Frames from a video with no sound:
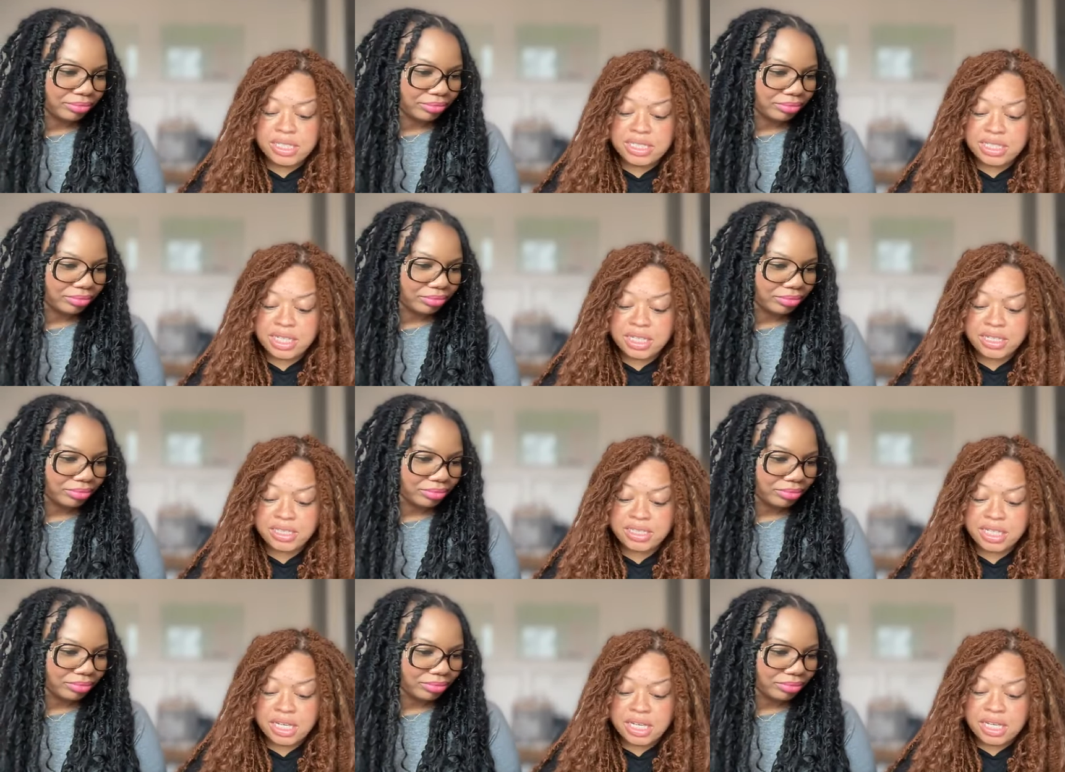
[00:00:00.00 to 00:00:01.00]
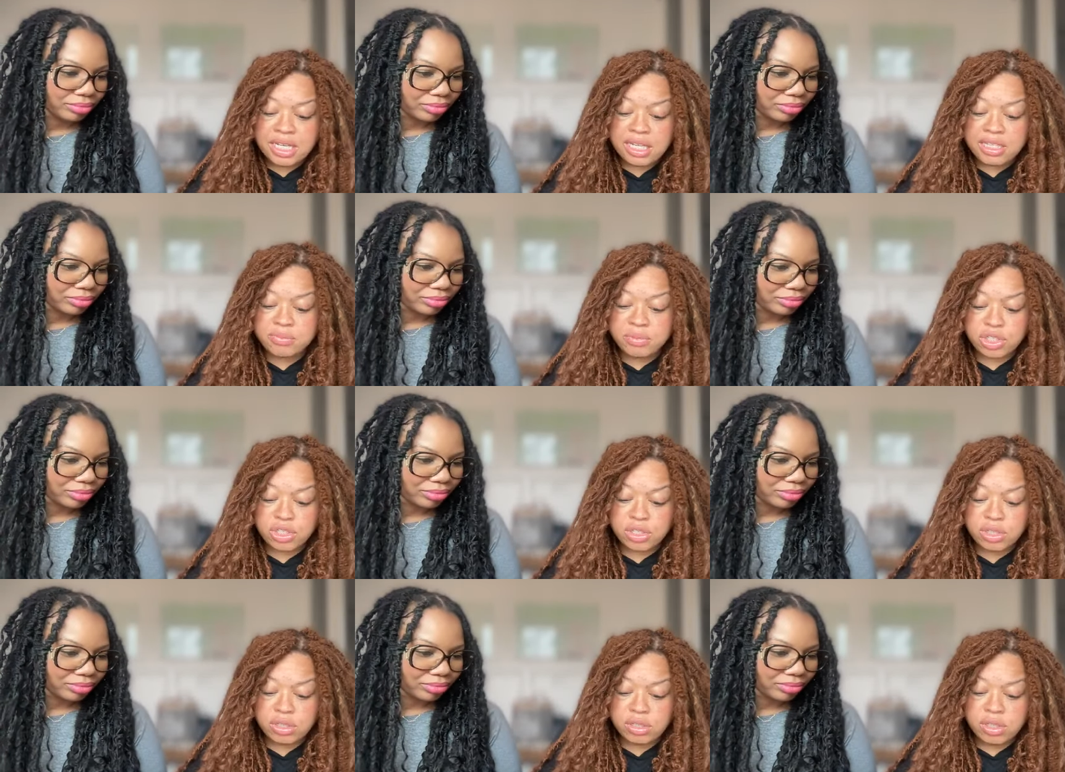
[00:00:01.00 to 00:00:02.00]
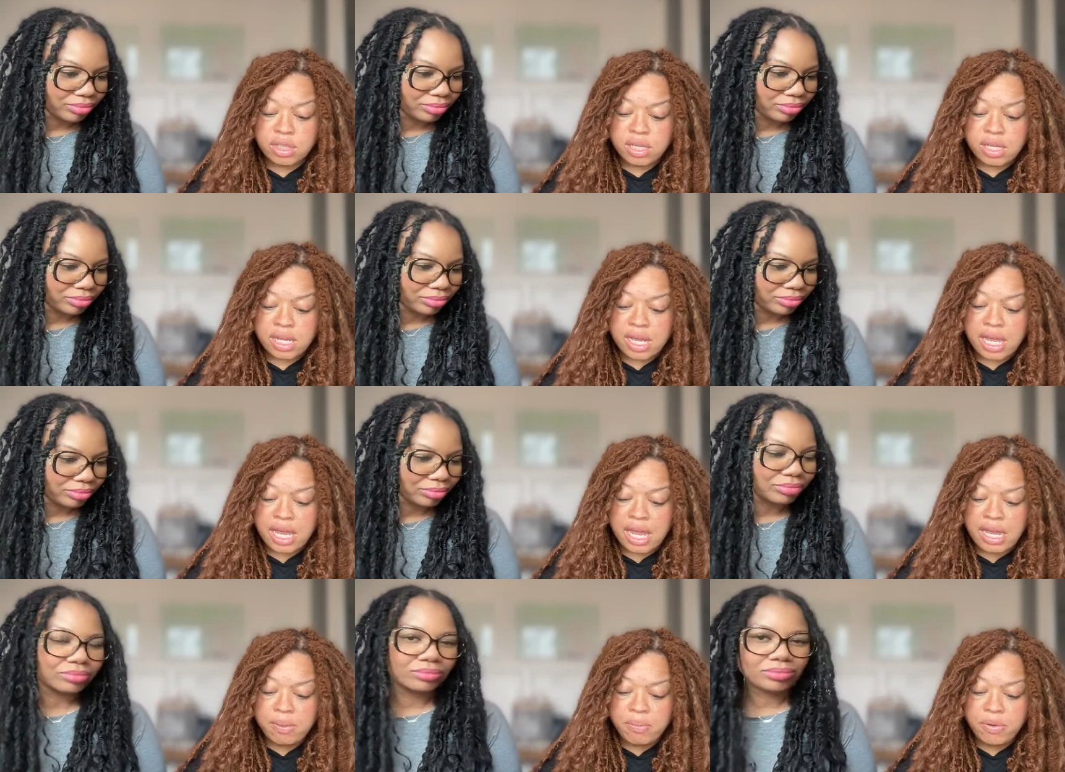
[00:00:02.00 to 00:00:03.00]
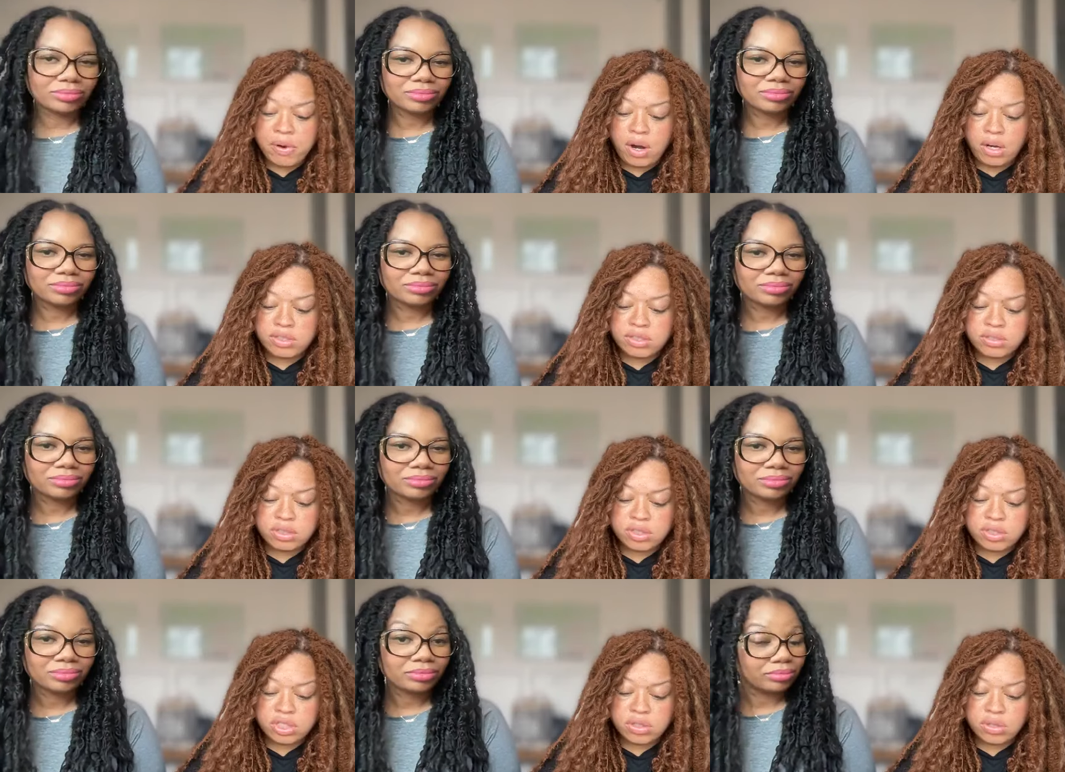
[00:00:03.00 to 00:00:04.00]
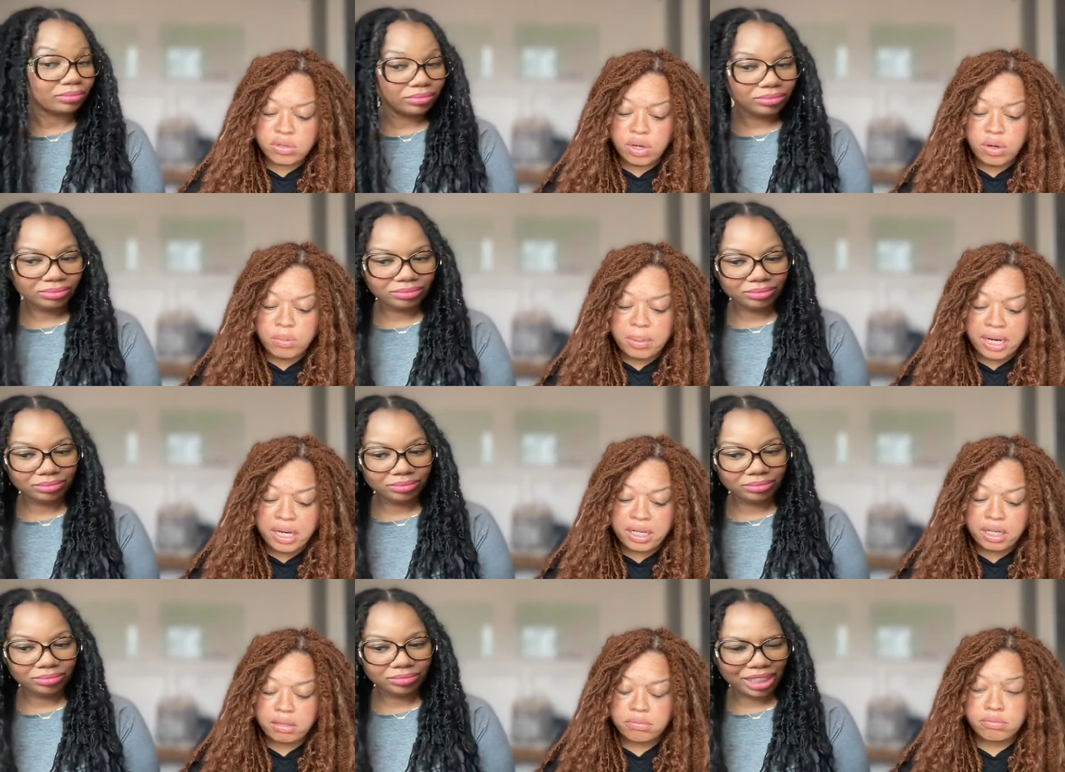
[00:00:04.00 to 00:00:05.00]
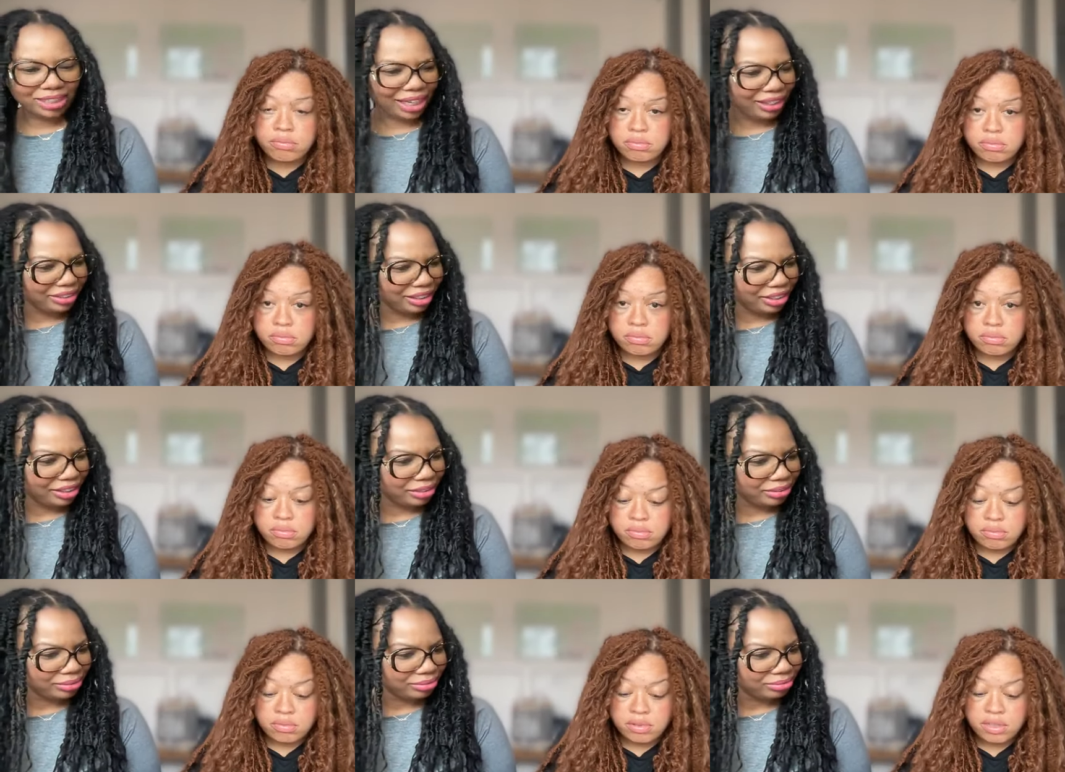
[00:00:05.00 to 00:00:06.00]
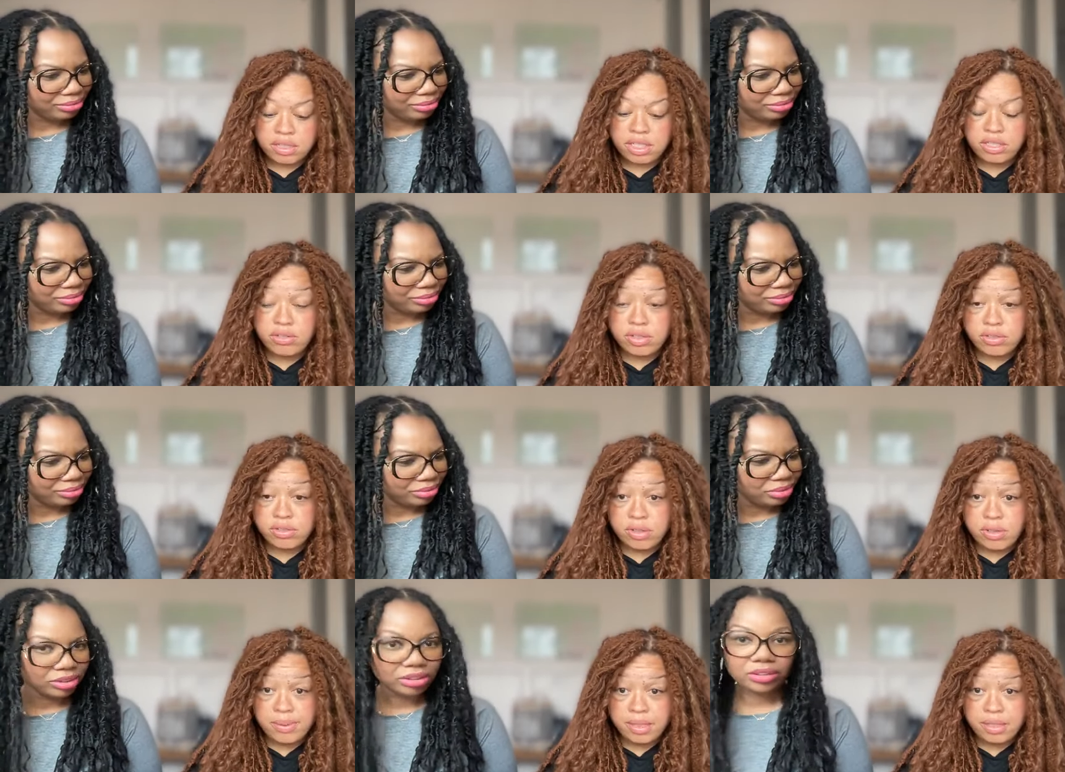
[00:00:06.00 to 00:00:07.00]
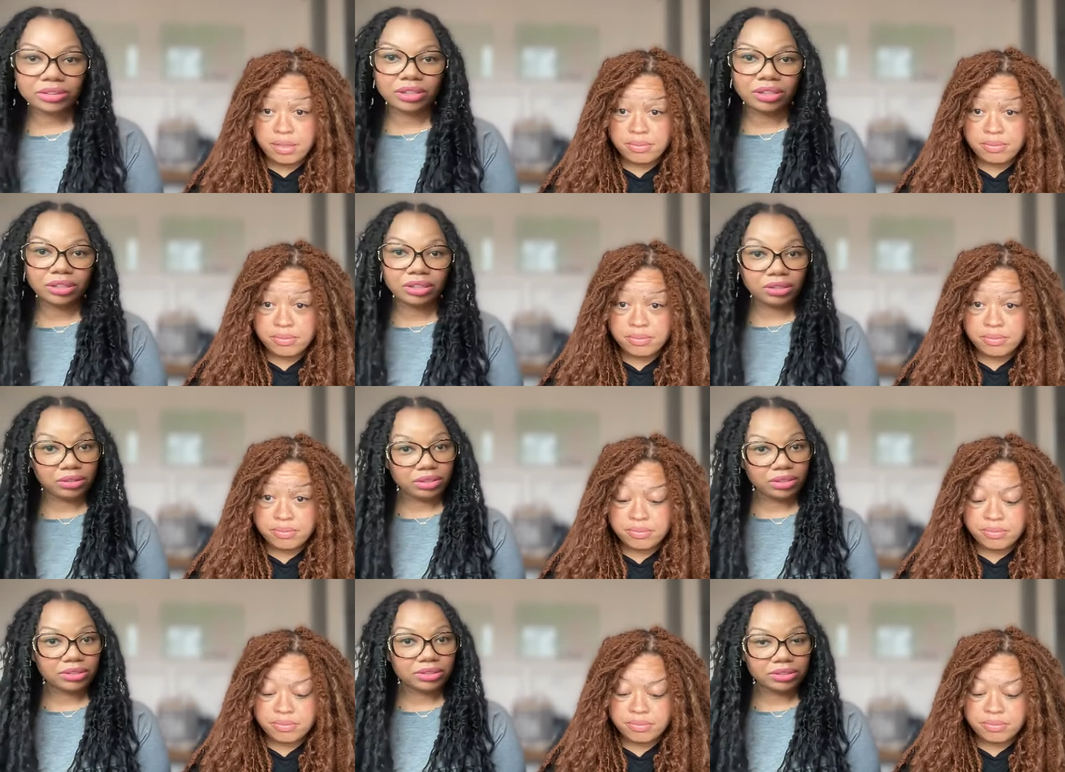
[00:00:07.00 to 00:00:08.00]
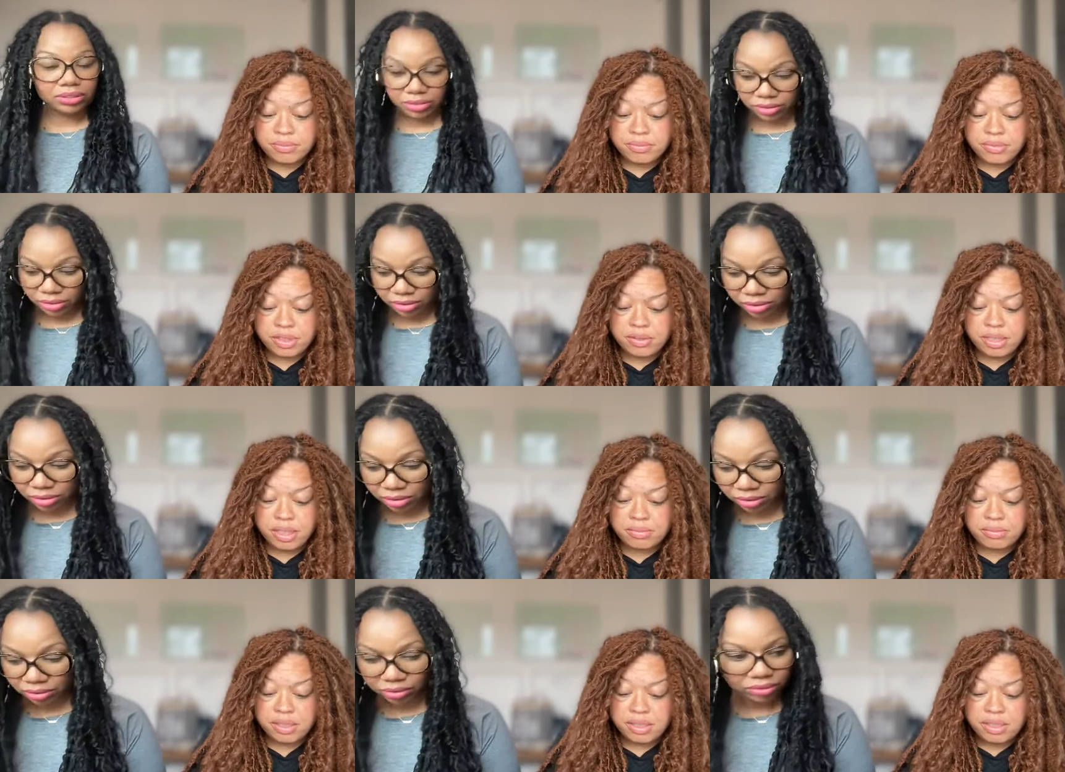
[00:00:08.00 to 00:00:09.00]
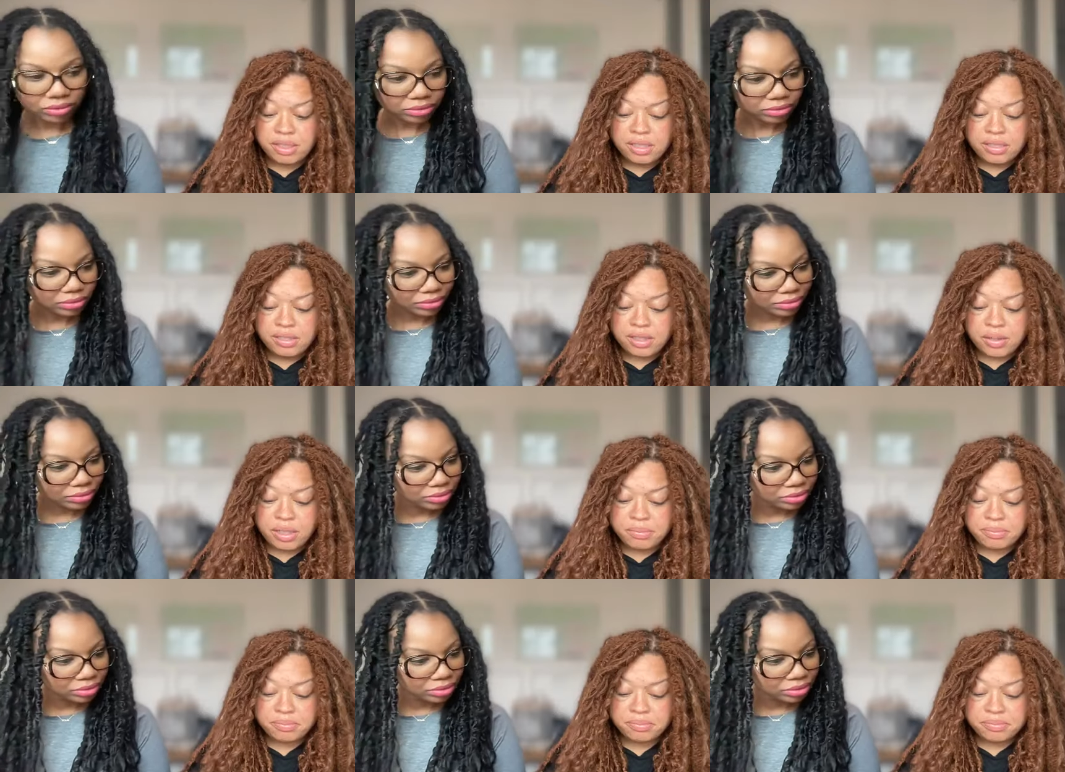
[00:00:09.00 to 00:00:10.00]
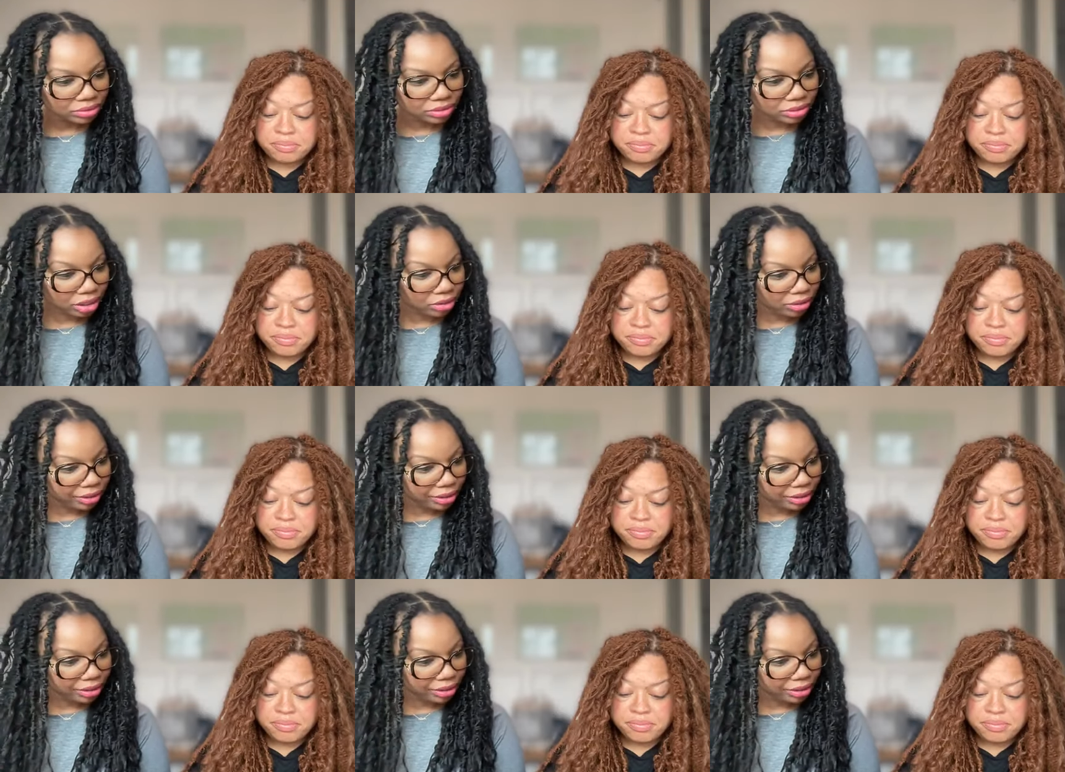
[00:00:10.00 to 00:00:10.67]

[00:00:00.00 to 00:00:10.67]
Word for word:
Speaker 1: says he is mature able mm. also to control the whole mm. body
Speaker 2: i like that
Speaker 1: can you control the whole body no okay okay go ahead
Speaker 2: no go ahead